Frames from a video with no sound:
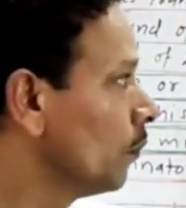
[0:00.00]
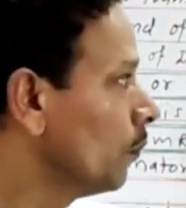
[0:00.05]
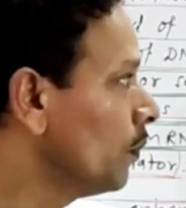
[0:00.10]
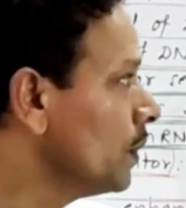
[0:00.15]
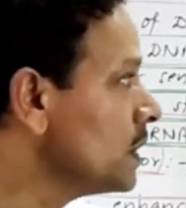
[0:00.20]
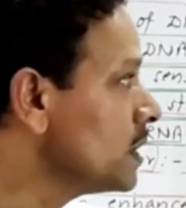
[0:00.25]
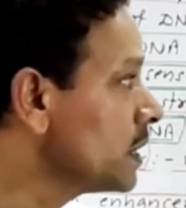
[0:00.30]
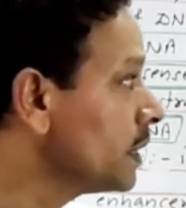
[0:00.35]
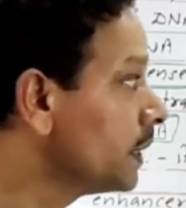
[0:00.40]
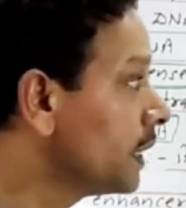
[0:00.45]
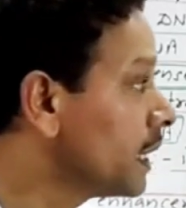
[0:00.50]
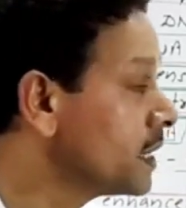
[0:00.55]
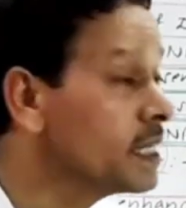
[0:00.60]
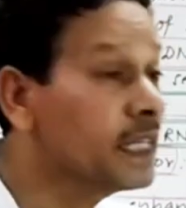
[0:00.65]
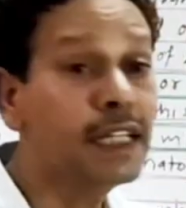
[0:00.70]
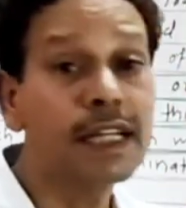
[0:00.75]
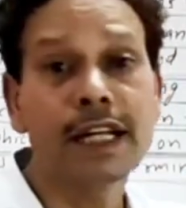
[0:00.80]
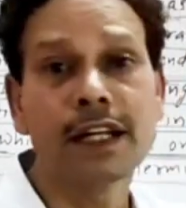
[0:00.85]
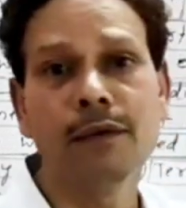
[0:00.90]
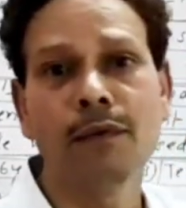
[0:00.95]
which
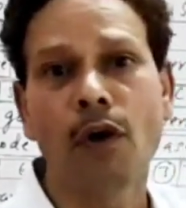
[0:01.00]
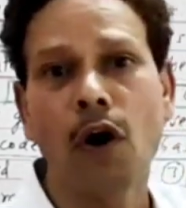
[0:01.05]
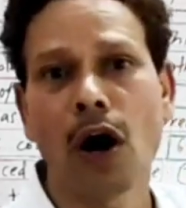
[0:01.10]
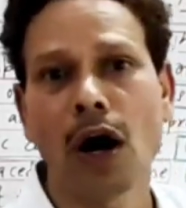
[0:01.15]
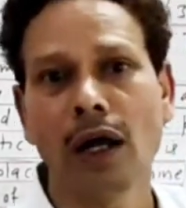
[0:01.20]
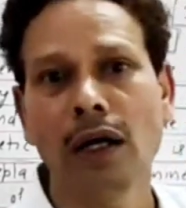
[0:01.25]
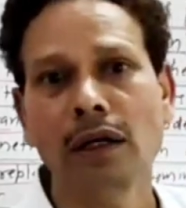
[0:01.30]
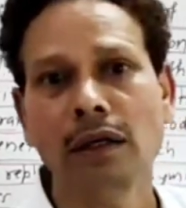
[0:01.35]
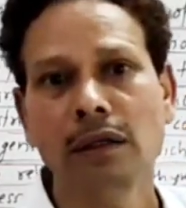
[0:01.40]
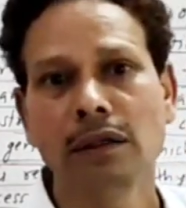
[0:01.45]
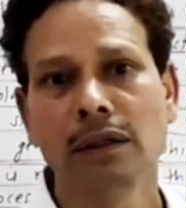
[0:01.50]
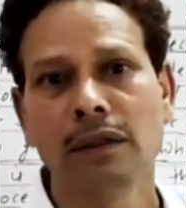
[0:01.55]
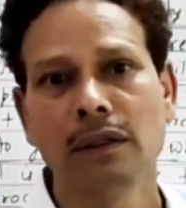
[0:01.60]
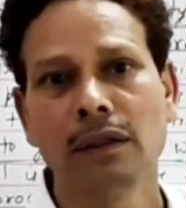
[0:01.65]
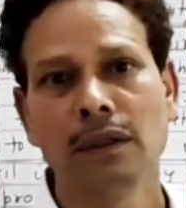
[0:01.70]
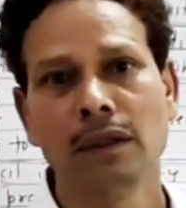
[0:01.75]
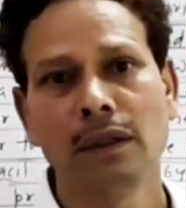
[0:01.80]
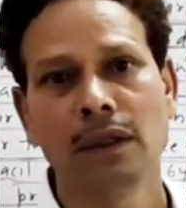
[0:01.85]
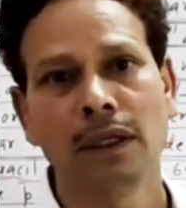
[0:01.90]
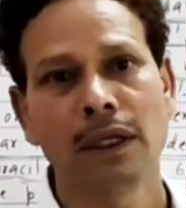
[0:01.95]
doesn't involve
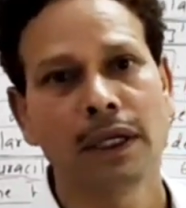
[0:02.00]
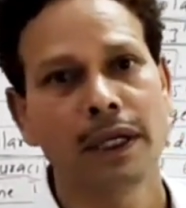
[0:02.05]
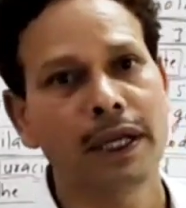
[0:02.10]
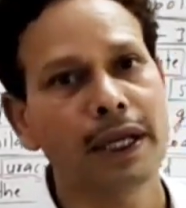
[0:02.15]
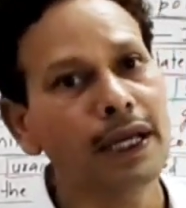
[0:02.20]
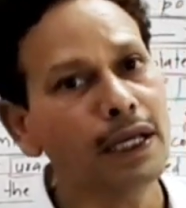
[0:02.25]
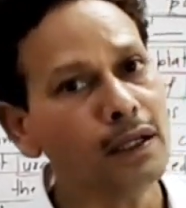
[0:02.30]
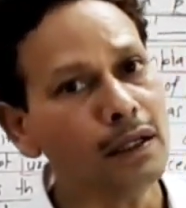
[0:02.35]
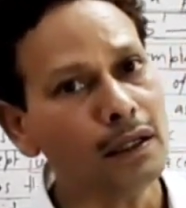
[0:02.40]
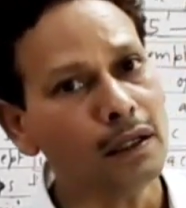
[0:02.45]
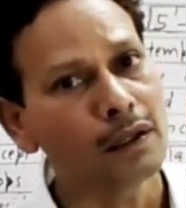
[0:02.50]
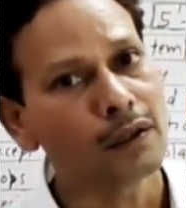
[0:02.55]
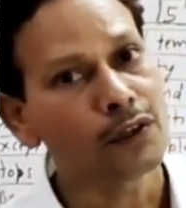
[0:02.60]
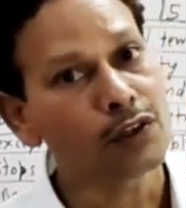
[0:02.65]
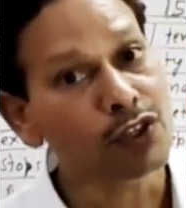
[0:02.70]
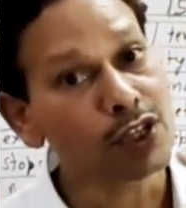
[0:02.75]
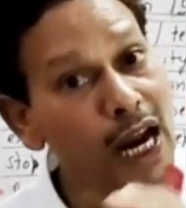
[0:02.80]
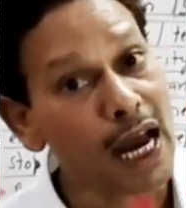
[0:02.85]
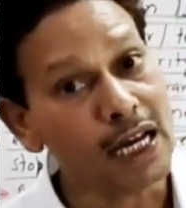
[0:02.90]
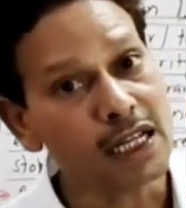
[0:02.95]
in
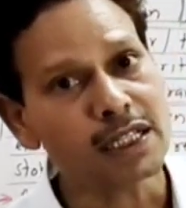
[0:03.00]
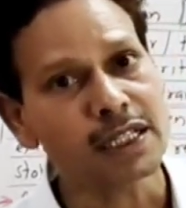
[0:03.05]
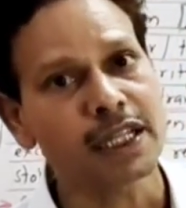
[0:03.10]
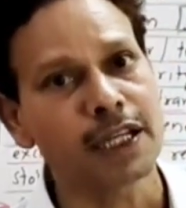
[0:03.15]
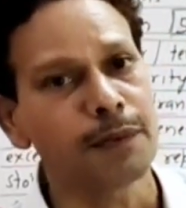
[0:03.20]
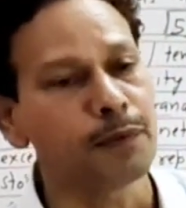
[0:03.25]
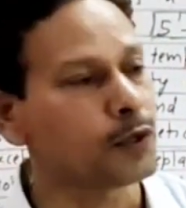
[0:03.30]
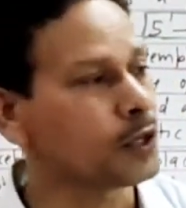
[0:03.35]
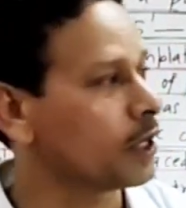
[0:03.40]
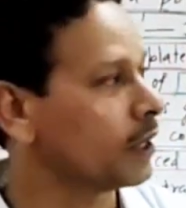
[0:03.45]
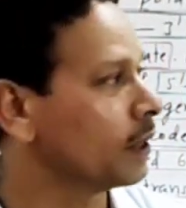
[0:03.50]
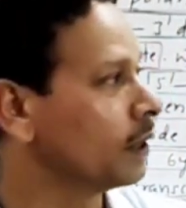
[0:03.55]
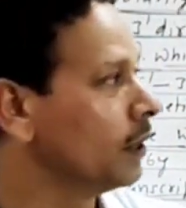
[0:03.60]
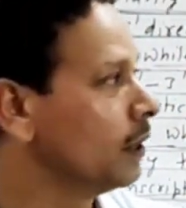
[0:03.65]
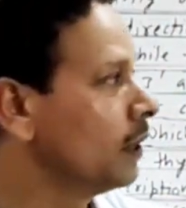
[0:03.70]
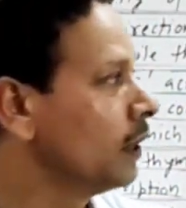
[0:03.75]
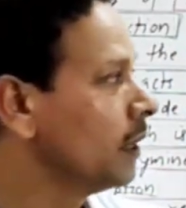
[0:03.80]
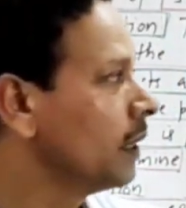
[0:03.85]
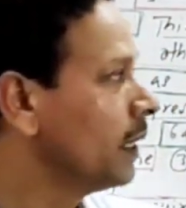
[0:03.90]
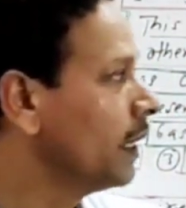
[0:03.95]
transcription,
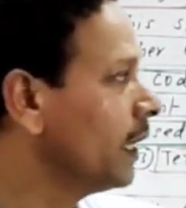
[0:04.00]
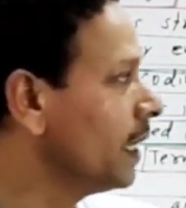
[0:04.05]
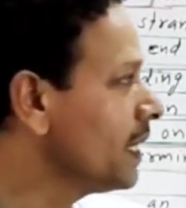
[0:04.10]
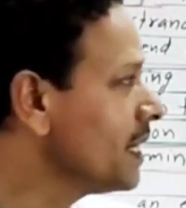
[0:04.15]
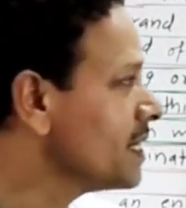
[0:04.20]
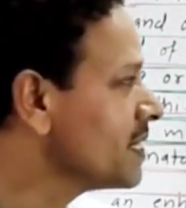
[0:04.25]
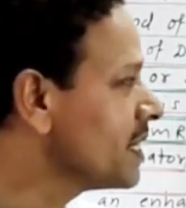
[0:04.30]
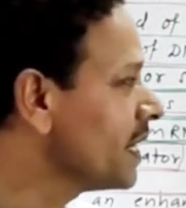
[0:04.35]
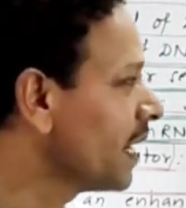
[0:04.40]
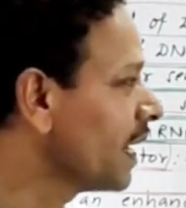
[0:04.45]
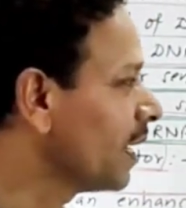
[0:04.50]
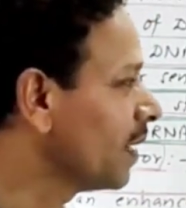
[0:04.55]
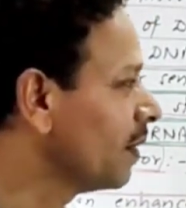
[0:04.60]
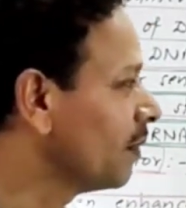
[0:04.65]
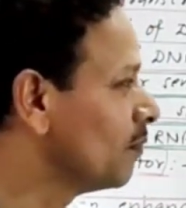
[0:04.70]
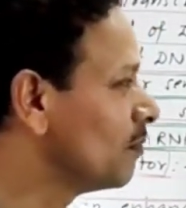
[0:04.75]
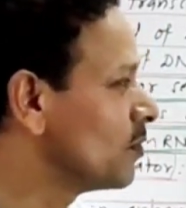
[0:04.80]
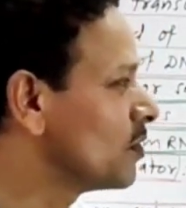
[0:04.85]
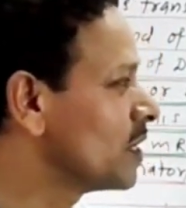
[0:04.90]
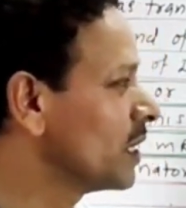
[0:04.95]
it is
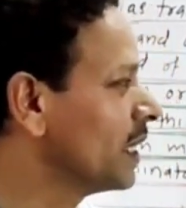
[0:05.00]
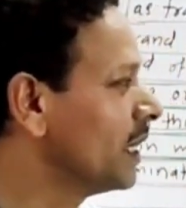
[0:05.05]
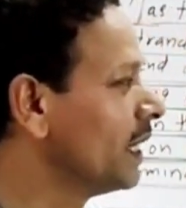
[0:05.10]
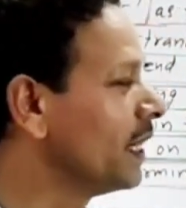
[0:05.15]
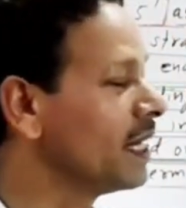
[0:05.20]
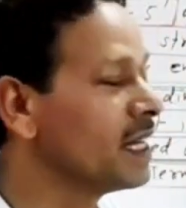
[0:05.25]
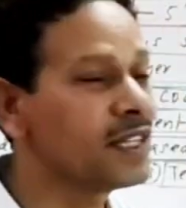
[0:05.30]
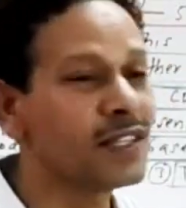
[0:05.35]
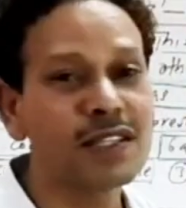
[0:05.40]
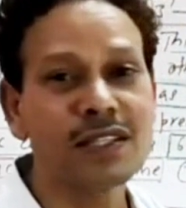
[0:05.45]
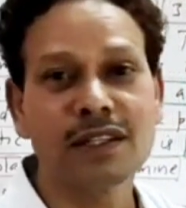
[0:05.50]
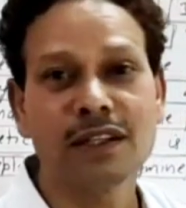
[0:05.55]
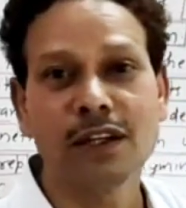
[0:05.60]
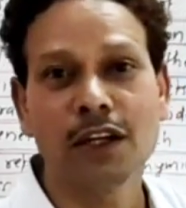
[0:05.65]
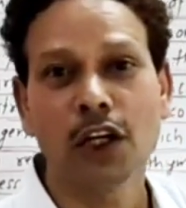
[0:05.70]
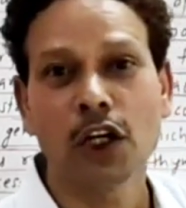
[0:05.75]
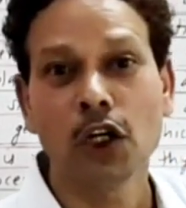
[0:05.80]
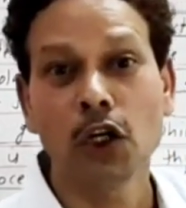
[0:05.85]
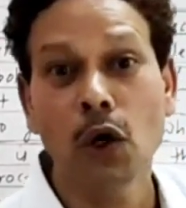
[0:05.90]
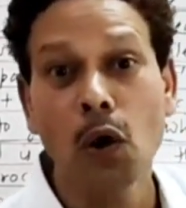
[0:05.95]
named, it is
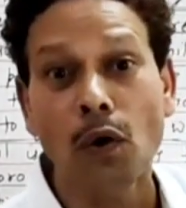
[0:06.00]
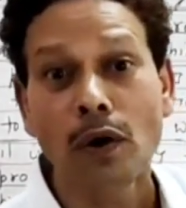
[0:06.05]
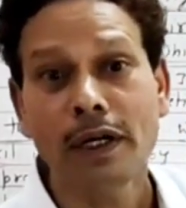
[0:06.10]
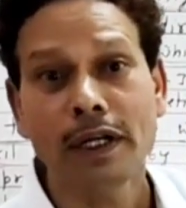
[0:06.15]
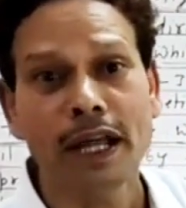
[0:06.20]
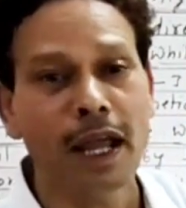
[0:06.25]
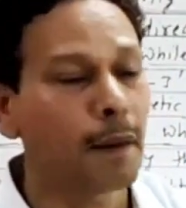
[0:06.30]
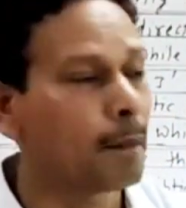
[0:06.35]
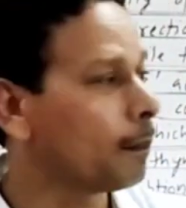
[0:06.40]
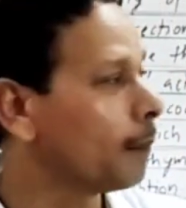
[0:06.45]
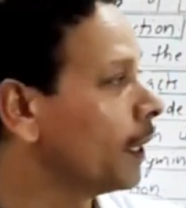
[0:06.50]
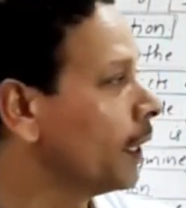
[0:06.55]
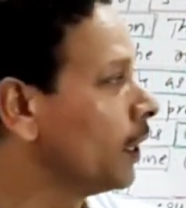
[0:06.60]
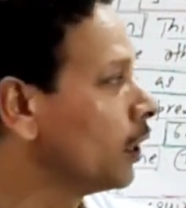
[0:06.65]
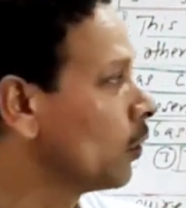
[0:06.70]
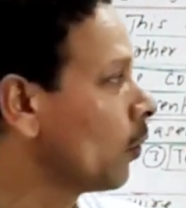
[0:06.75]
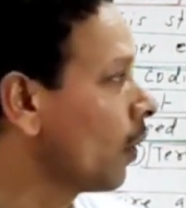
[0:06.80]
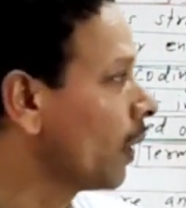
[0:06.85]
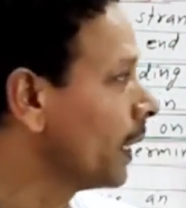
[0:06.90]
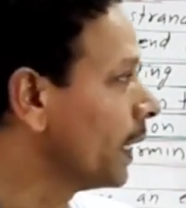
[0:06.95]

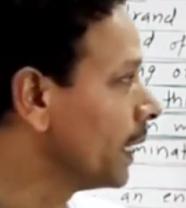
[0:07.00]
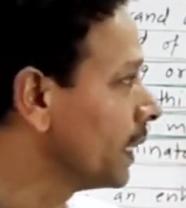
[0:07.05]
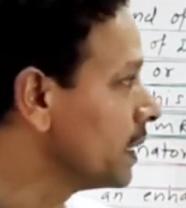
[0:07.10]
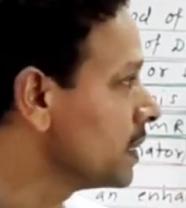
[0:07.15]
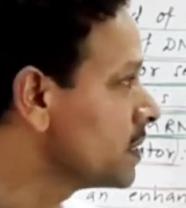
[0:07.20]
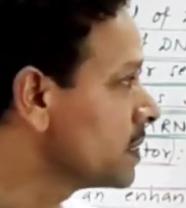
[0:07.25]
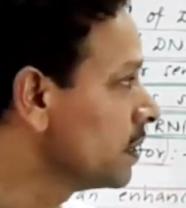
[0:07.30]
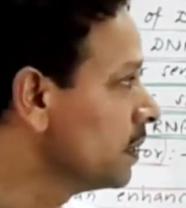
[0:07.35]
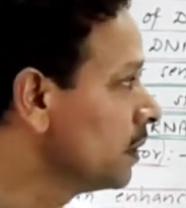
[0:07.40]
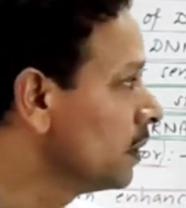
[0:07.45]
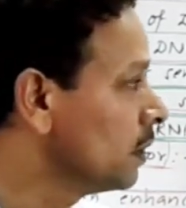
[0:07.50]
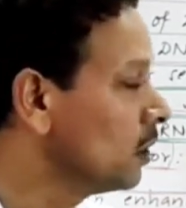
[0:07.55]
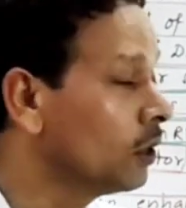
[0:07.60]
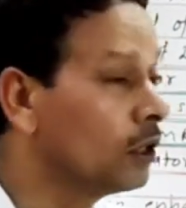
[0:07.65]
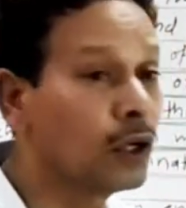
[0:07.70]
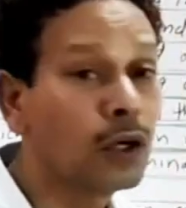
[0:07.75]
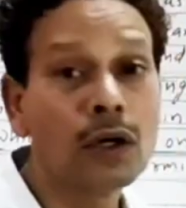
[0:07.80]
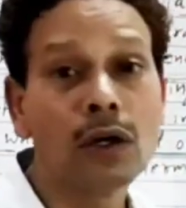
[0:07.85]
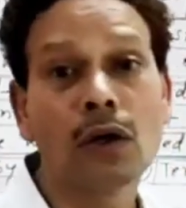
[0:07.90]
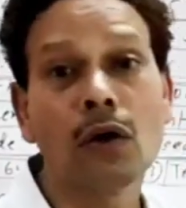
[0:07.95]
non-template, or it is
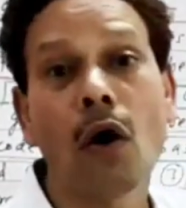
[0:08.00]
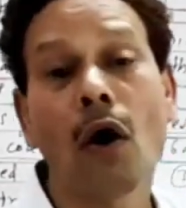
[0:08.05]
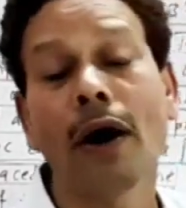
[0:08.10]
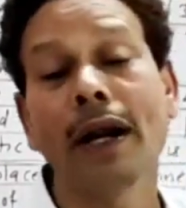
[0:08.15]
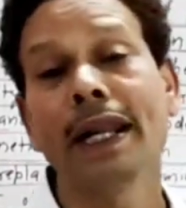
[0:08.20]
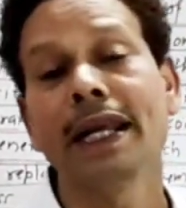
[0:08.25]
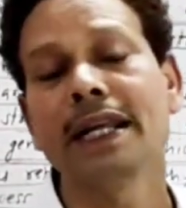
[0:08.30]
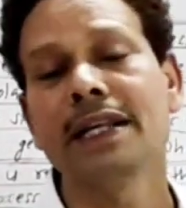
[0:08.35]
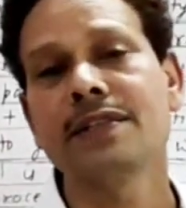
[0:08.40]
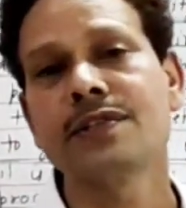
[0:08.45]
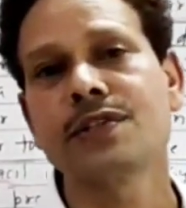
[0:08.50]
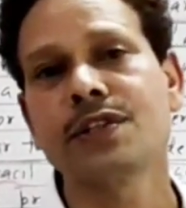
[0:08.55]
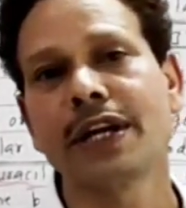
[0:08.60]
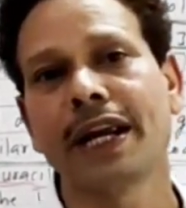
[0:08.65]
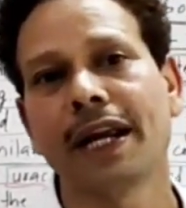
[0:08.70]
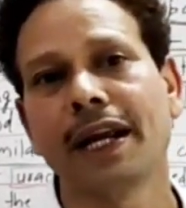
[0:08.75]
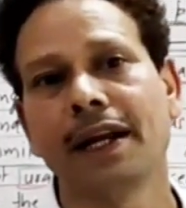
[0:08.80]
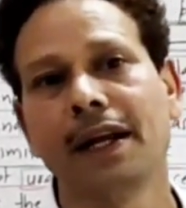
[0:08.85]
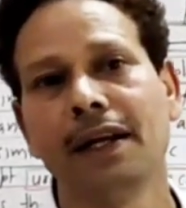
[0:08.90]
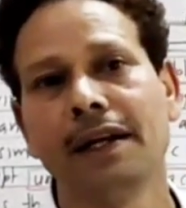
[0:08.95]
coding
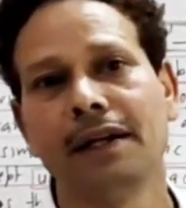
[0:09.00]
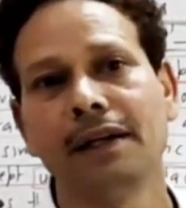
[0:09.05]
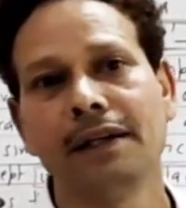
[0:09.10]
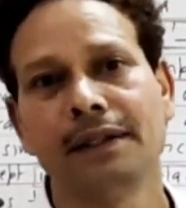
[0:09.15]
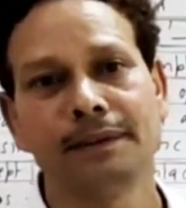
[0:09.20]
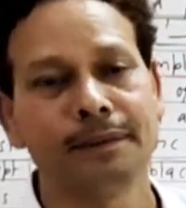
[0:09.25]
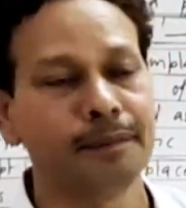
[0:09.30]
strand.